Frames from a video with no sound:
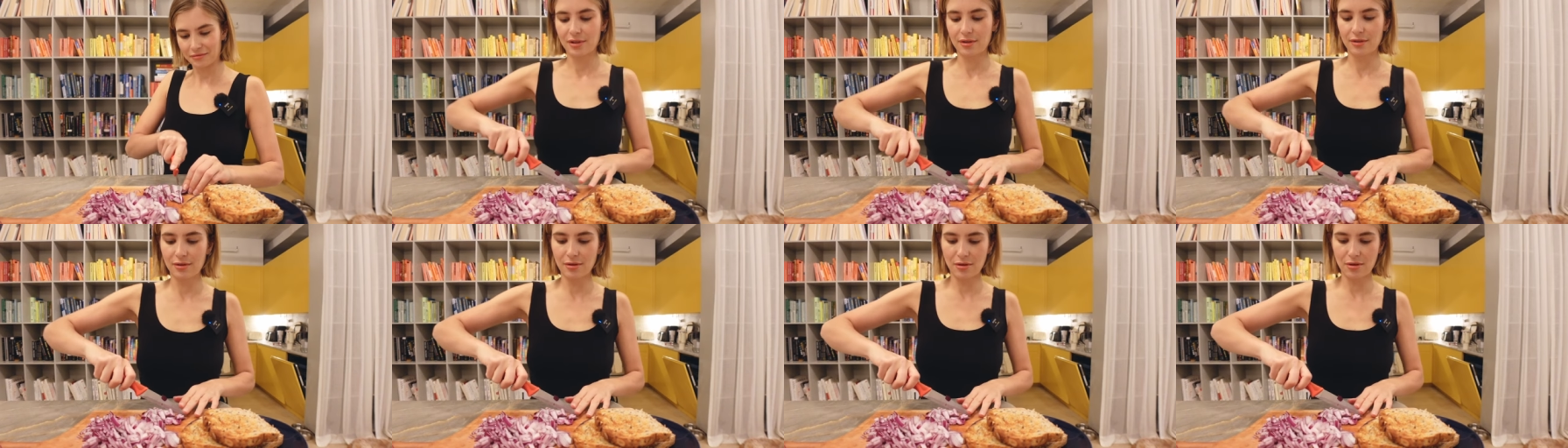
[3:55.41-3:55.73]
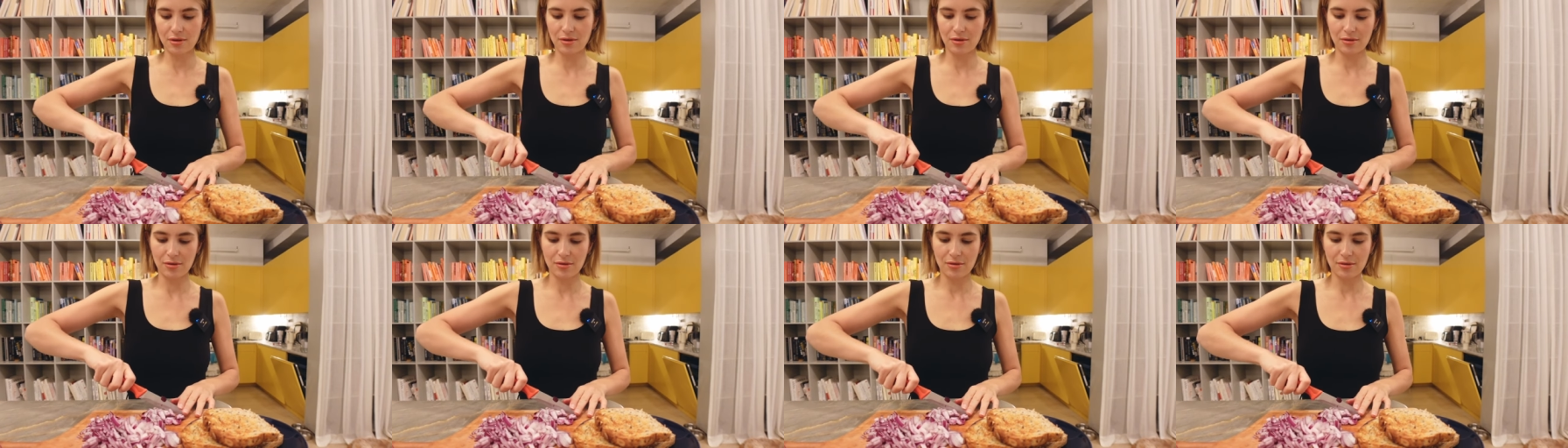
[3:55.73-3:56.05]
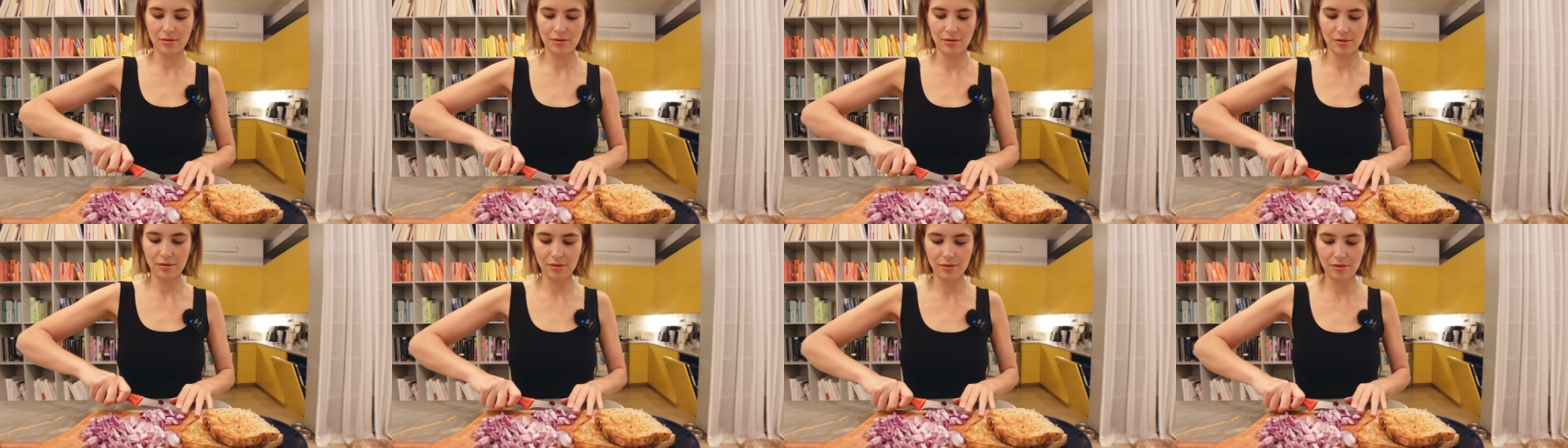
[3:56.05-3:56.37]

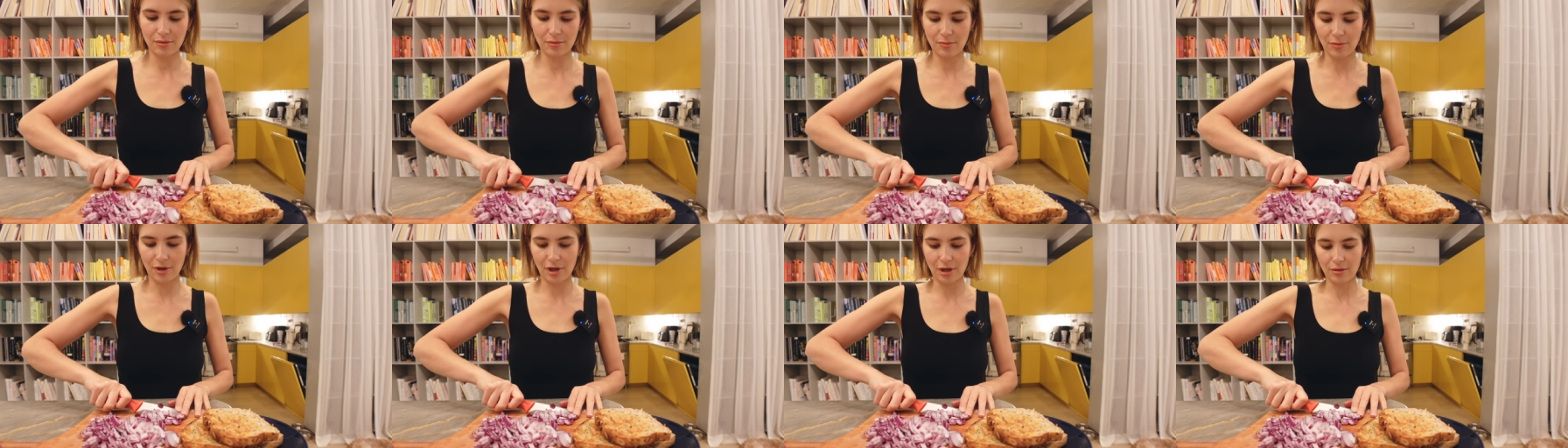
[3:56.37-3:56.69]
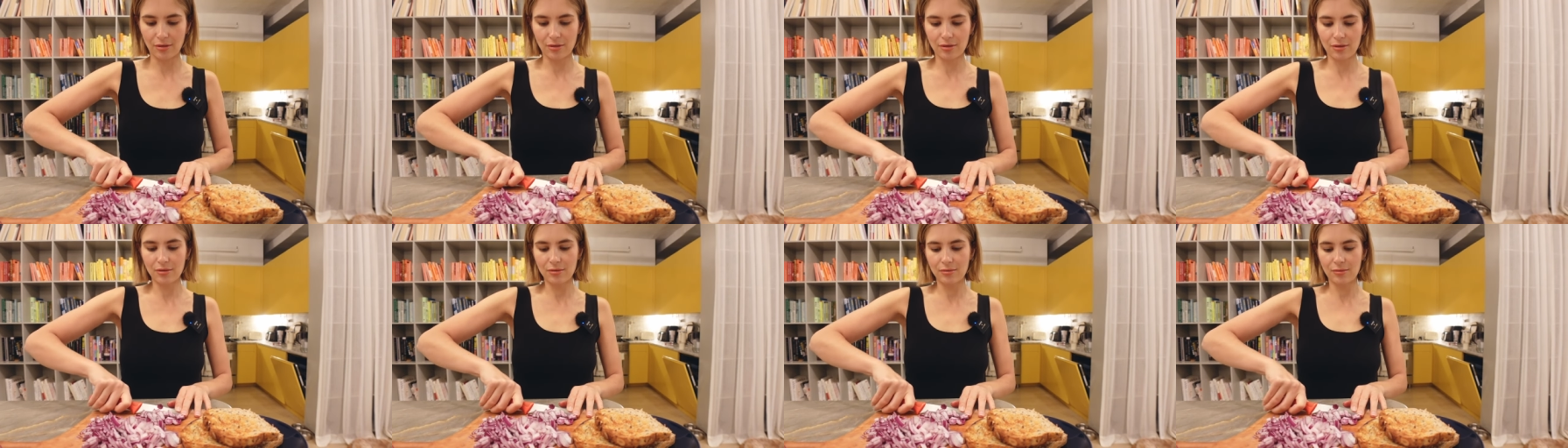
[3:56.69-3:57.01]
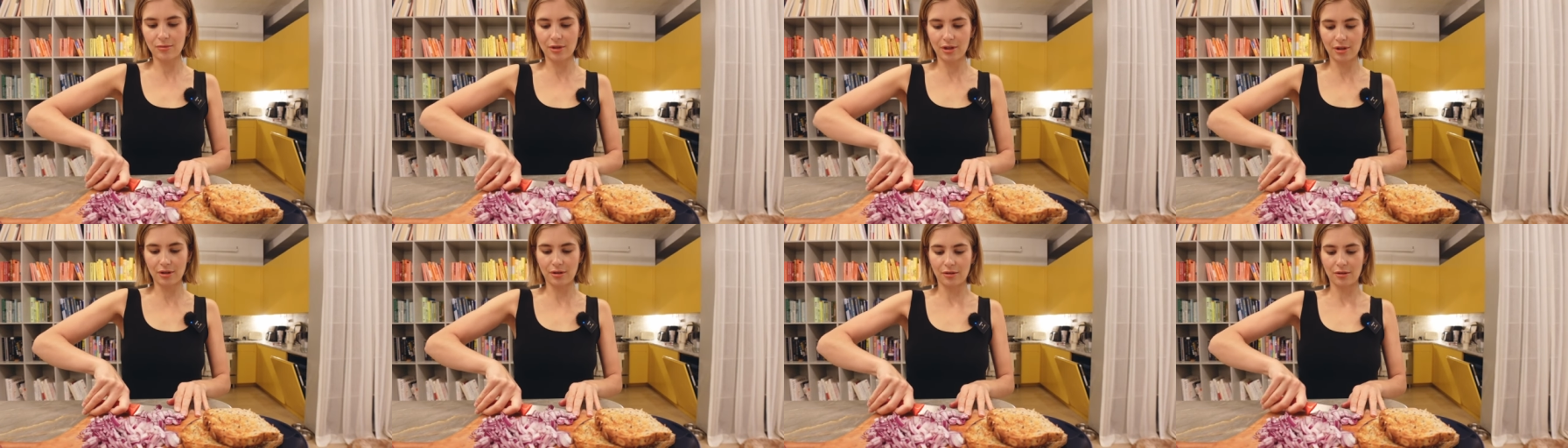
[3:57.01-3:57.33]
So tomorrow
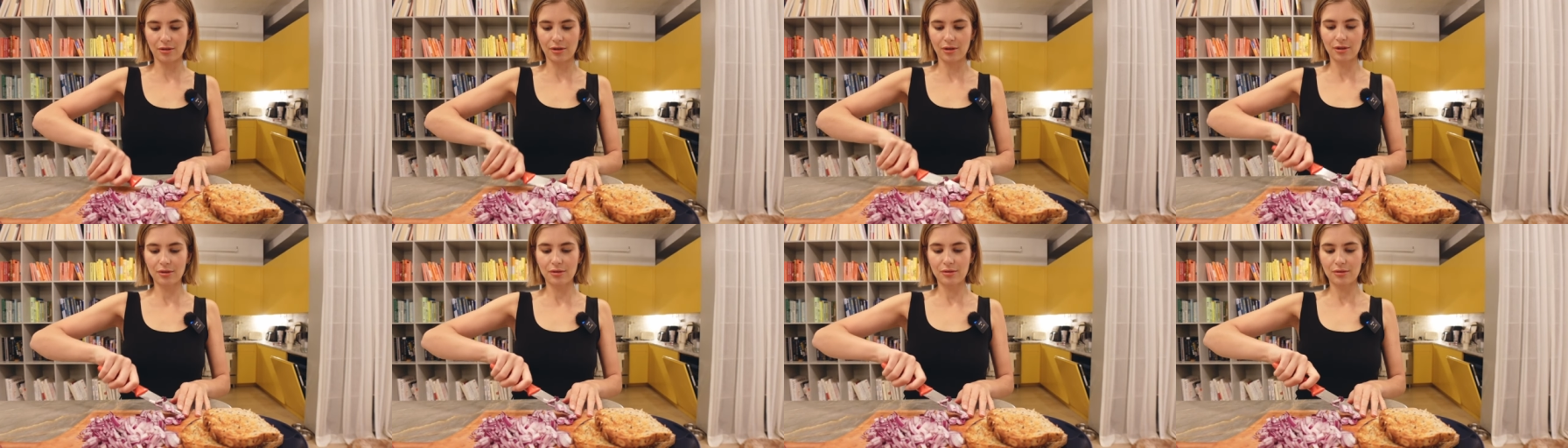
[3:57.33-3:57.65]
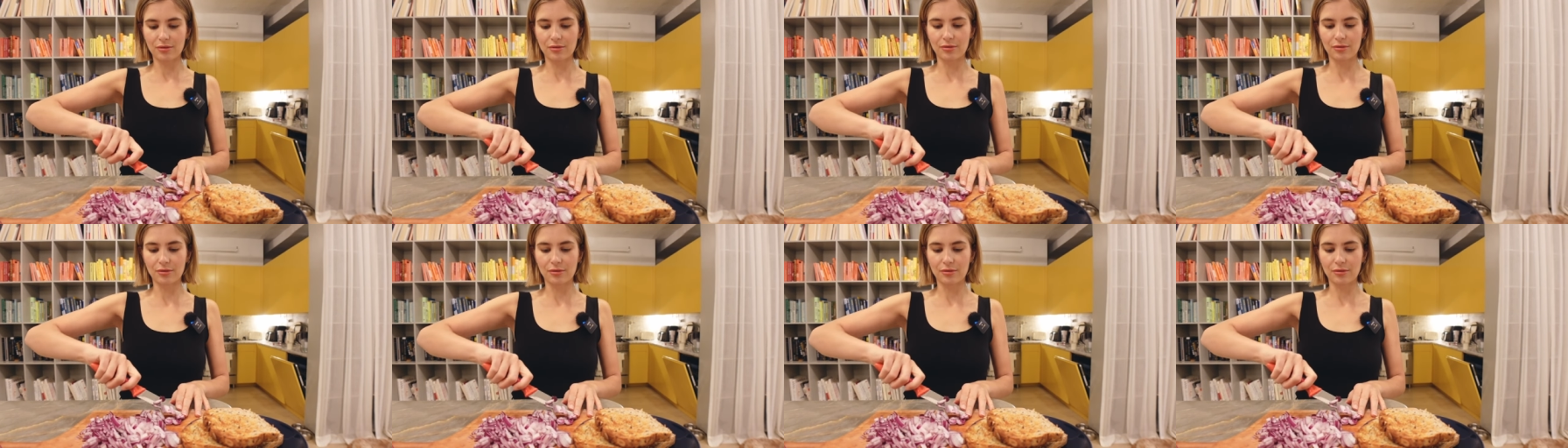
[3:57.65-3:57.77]
we're going